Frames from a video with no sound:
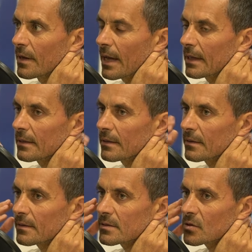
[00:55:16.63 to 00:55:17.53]

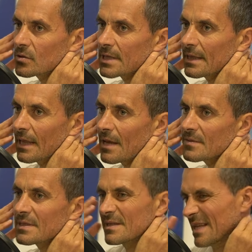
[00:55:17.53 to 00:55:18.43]
and so
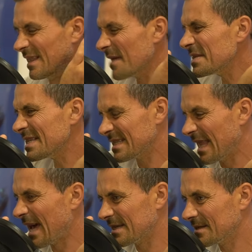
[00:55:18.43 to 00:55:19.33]
sometimes sometimes it's
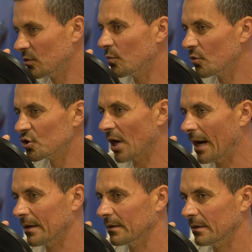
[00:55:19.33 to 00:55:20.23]
nice to push
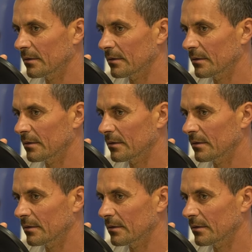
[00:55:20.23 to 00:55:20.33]
hard